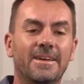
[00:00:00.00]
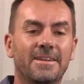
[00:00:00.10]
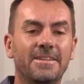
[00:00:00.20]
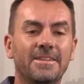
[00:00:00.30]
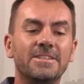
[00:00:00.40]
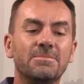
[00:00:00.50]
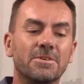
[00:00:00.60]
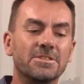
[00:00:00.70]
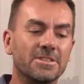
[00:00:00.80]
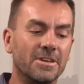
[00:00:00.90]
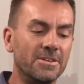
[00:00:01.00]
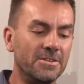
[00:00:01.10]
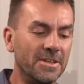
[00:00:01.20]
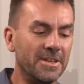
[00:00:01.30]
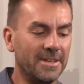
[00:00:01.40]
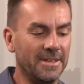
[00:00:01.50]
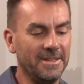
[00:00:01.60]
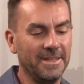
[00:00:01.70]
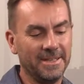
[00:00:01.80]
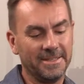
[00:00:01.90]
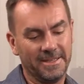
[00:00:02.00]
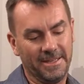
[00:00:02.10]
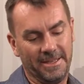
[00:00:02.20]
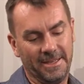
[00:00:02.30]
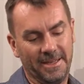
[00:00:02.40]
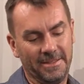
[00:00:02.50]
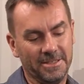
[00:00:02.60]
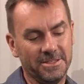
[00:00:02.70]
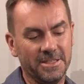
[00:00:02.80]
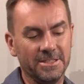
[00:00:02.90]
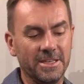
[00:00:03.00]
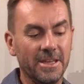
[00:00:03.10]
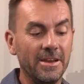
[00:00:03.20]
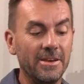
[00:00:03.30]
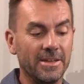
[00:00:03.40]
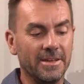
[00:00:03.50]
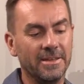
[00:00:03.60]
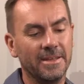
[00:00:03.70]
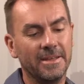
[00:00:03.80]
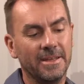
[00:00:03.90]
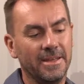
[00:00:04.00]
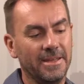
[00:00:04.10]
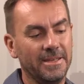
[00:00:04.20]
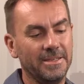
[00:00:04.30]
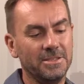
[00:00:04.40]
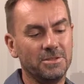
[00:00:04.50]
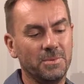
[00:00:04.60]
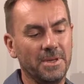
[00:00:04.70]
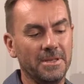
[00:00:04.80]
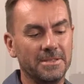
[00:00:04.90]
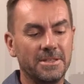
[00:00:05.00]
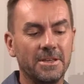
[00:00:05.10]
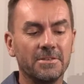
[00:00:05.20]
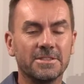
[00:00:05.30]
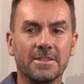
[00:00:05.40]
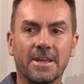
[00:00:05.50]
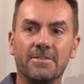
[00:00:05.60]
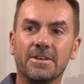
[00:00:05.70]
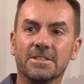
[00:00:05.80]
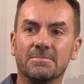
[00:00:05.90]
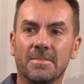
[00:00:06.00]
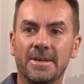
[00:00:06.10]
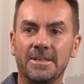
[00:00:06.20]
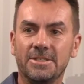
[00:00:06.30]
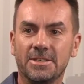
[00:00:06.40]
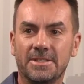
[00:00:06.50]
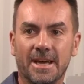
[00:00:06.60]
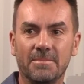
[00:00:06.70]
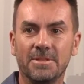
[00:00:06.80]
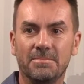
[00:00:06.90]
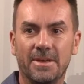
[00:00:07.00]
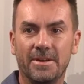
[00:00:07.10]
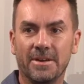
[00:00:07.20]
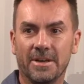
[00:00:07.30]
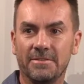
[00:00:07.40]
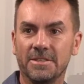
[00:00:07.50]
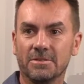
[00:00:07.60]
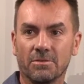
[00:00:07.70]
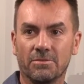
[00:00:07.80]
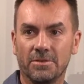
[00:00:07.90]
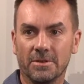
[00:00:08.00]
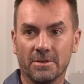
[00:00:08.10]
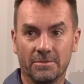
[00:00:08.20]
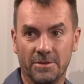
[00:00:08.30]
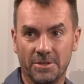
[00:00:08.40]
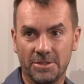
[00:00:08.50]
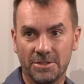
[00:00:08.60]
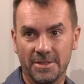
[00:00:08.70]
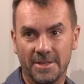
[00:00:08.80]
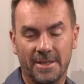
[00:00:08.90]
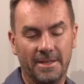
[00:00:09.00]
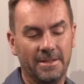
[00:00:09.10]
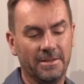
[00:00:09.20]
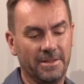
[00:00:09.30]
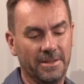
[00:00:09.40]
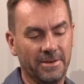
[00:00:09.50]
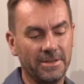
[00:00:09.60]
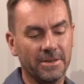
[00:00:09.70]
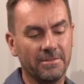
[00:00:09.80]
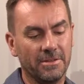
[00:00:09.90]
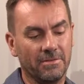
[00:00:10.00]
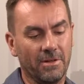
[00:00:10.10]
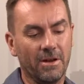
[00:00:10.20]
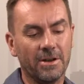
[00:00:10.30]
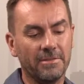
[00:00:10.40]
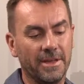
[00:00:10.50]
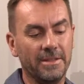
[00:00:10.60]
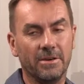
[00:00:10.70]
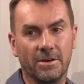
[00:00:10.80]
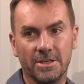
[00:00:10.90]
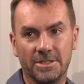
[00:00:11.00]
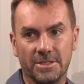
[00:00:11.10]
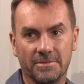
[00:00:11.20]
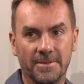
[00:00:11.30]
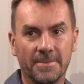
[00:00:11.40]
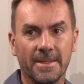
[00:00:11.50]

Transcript: These deposits are unique in that this area is where three of South Africa's major diamond-bearing rivers converge. The Riet River, the Vaal River and the Orange River.